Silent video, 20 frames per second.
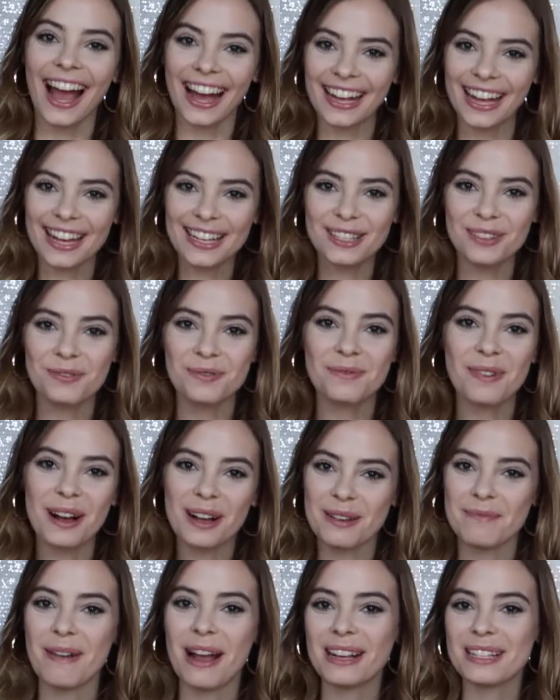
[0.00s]
guys,
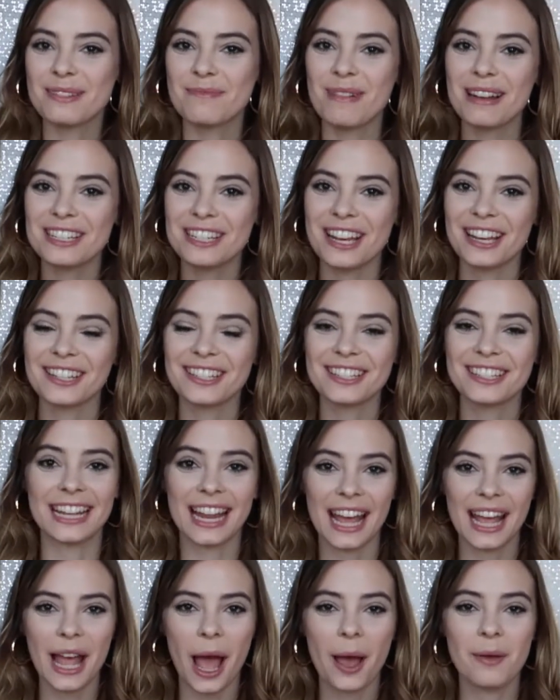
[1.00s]
welcome back to my channel.
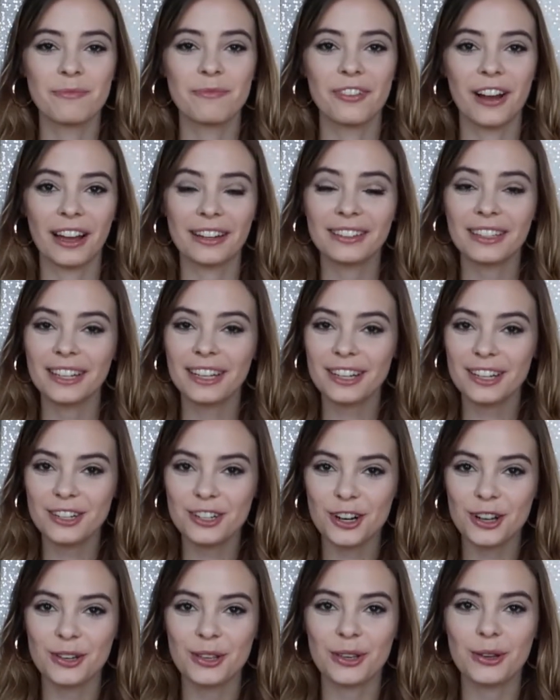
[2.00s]
Today I'm finally going to
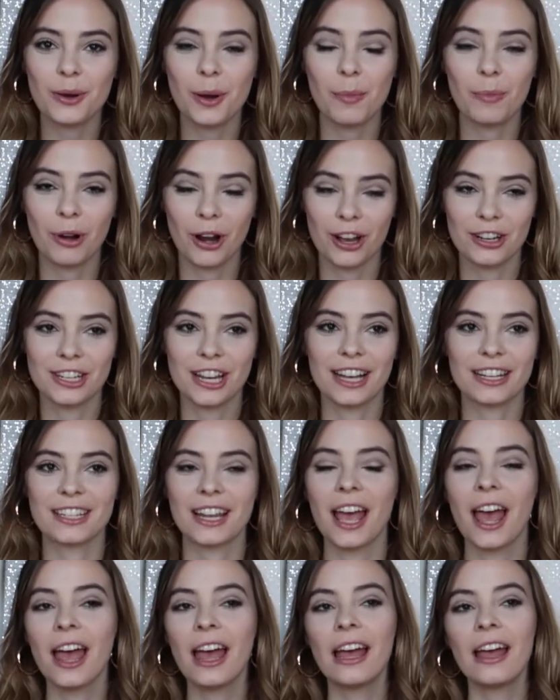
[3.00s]
show you a project
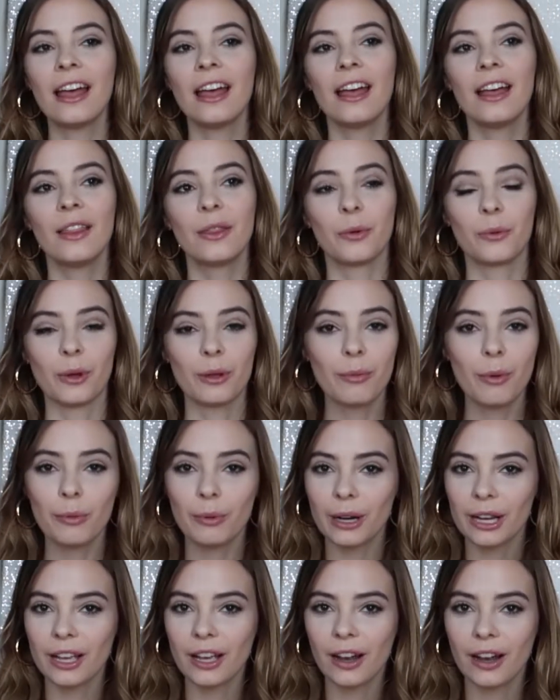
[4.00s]
that we've been
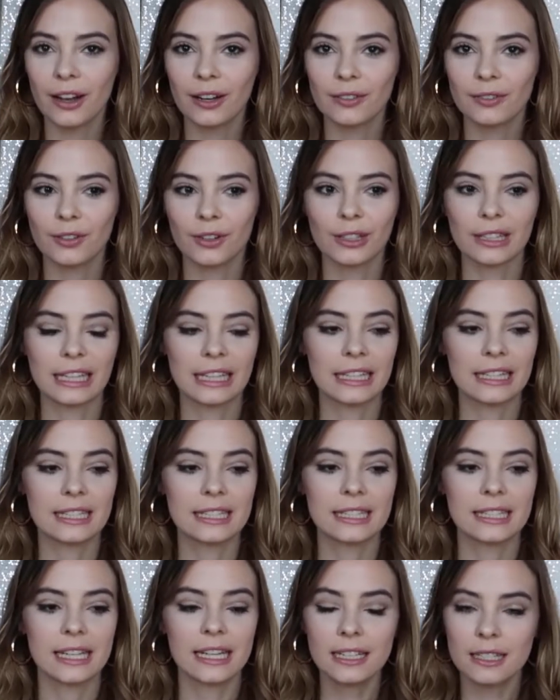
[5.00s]
working on for like
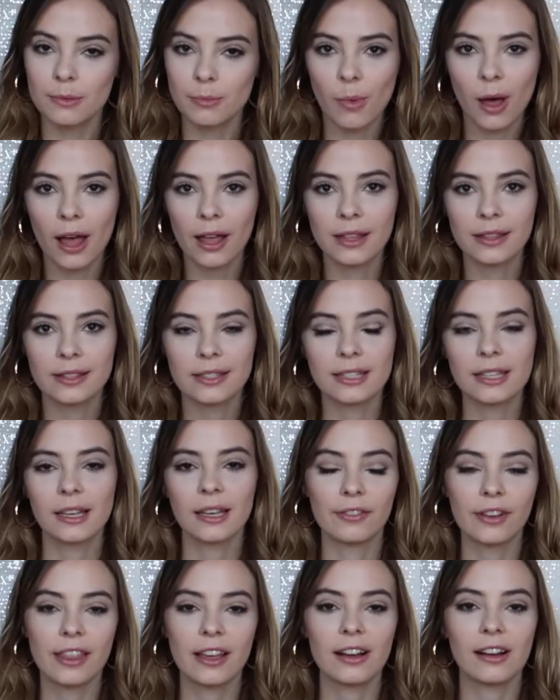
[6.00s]
6 months.
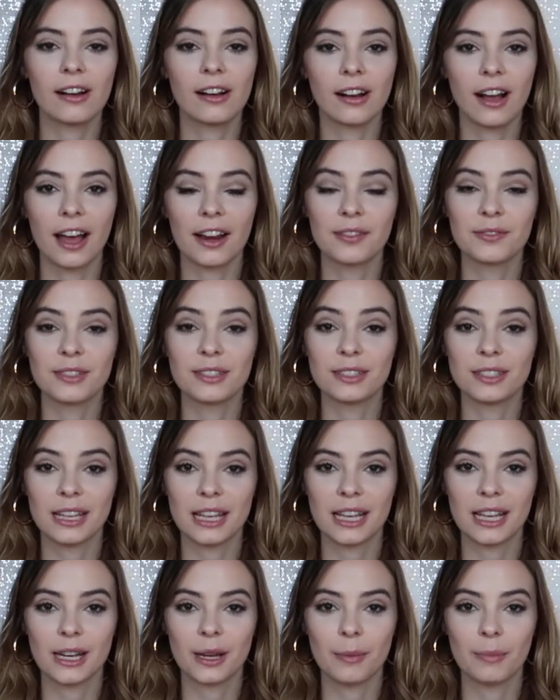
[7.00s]
Everything got kind of
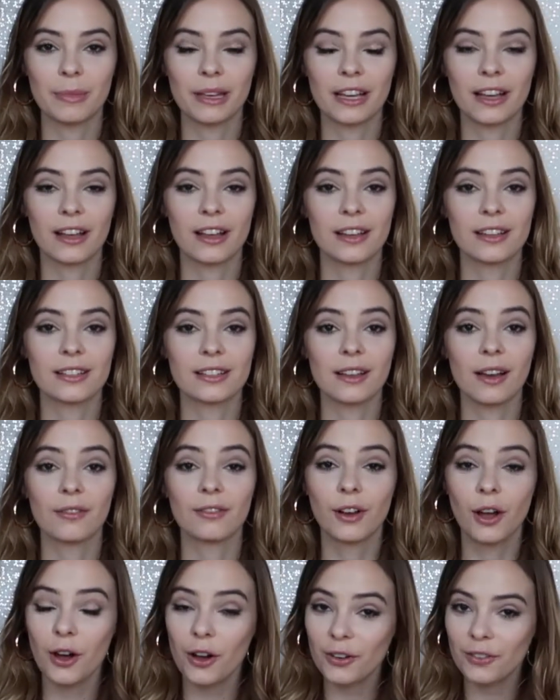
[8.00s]
delayed because
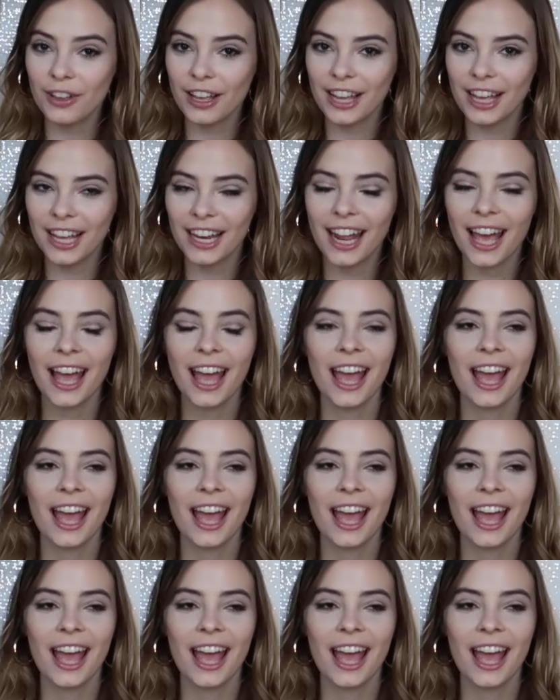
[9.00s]
of COVID